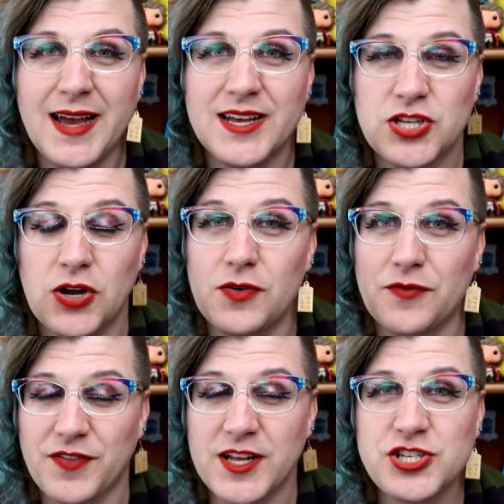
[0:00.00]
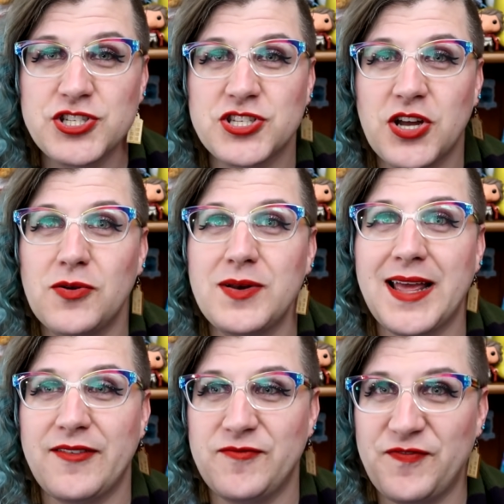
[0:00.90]
So Flesh and Stone
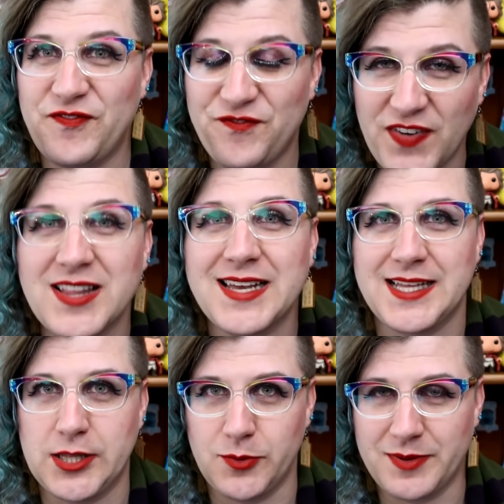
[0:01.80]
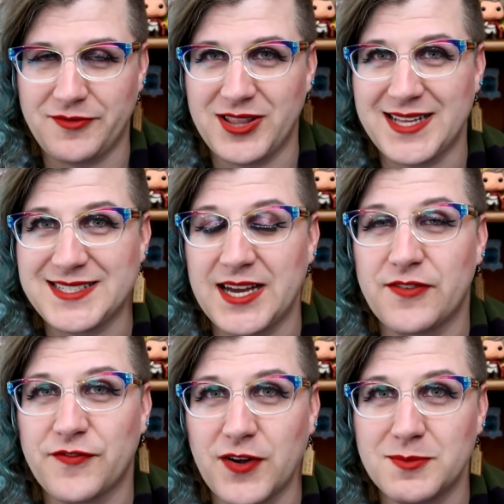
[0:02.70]
felt like a little bit of a
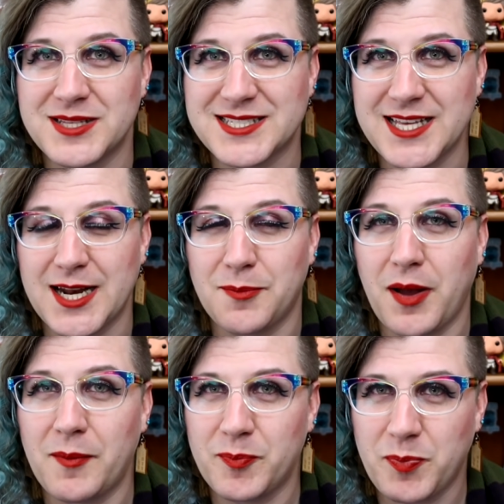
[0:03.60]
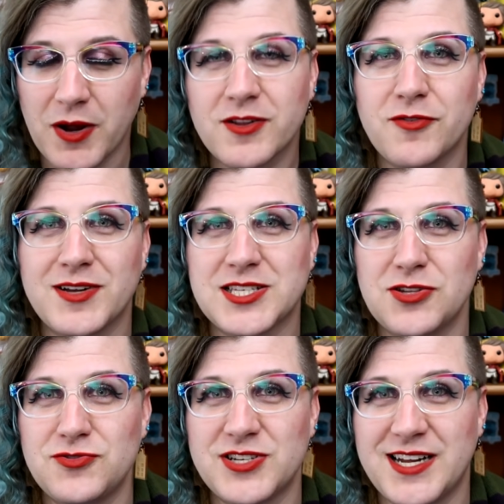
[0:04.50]
letdown from the setup. Part of the
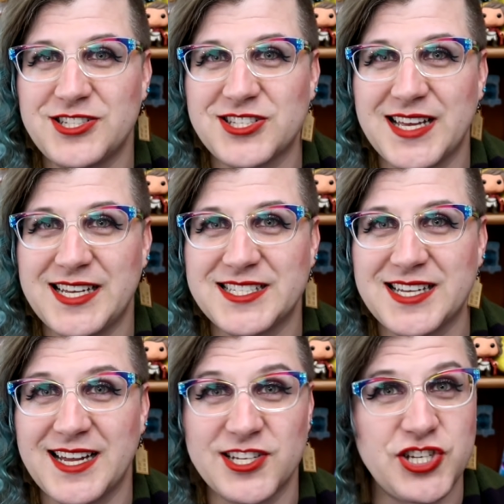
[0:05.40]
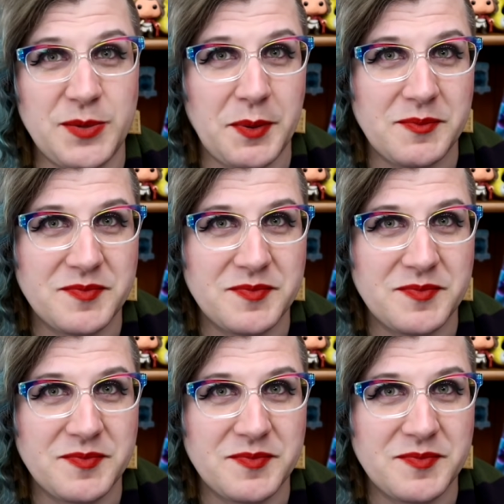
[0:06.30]
resolution I just think is kind of cheap.